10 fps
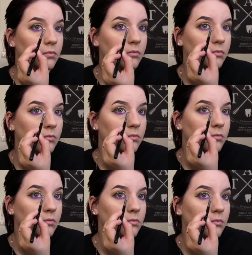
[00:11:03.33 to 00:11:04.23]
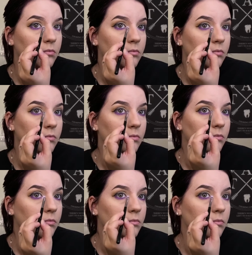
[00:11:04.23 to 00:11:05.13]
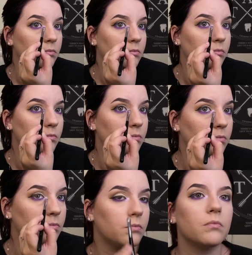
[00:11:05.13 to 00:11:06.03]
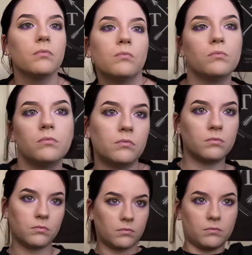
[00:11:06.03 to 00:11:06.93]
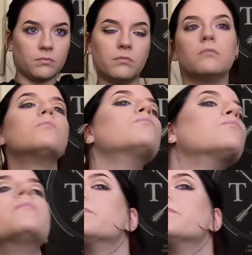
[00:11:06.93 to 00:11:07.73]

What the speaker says: No one is speaking in this clip.